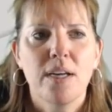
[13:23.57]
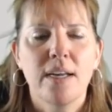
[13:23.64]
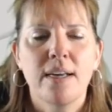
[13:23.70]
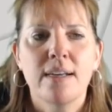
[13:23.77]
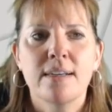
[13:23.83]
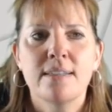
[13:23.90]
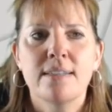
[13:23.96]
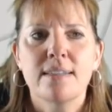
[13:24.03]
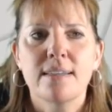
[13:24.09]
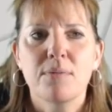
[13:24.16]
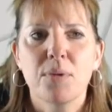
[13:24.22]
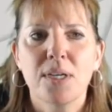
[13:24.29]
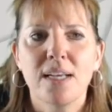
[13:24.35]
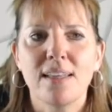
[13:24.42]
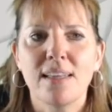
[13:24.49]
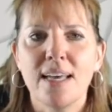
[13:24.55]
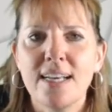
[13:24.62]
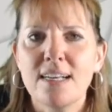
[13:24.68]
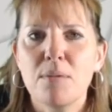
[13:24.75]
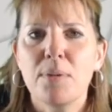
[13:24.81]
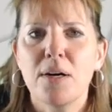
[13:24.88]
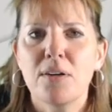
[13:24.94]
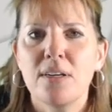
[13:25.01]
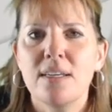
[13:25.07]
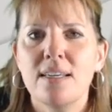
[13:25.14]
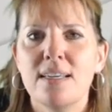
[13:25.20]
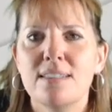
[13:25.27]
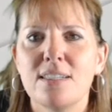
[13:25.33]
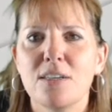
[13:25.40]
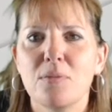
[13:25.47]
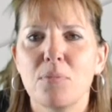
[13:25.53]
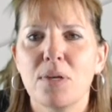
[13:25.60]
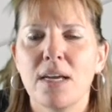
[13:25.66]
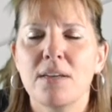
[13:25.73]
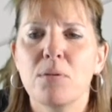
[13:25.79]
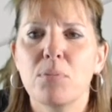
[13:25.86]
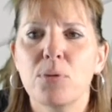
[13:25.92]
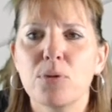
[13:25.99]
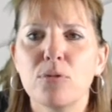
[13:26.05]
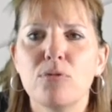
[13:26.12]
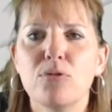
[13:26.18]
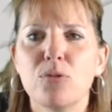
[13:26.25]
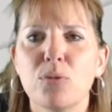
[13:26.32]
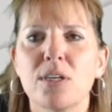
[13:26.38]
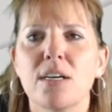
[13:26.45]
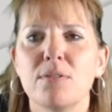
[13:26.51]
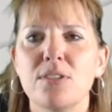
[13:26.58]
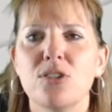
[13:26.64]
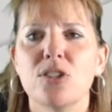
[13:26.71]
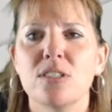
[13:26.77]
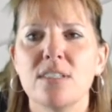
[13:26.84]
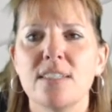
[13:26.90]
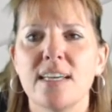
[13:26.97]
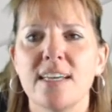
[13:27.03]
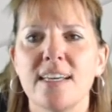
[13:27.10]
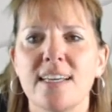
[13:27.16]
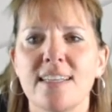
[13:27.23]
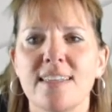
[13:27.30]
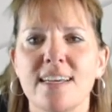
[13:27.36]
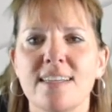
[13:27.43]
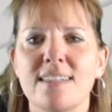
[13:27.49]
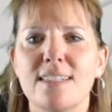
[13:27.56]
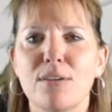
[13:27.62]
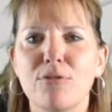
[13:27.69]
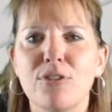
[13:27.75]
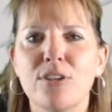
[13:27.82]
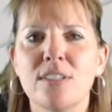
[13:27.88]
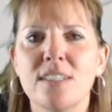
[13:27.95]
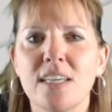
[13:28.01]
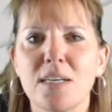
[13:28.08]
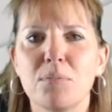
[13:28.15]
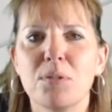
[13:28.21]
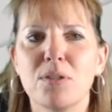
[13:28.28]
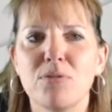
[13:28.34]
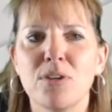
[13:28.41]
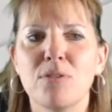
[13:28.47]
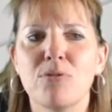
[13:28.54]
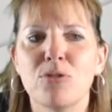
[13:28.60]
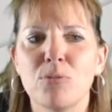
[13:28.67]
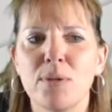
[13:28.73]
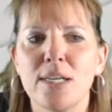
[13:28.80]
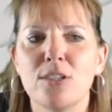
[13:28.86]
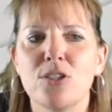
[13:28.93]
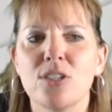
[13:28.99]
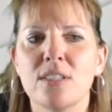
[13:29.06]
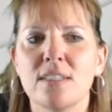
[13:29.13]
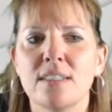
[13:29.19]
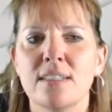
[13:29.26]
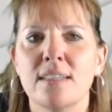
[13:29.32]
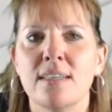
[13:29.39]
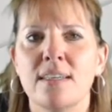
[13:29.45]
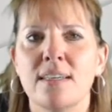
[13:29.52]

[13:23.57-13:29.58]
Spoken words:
And what I like about it is it kind of proves what I was just saying, that different types of information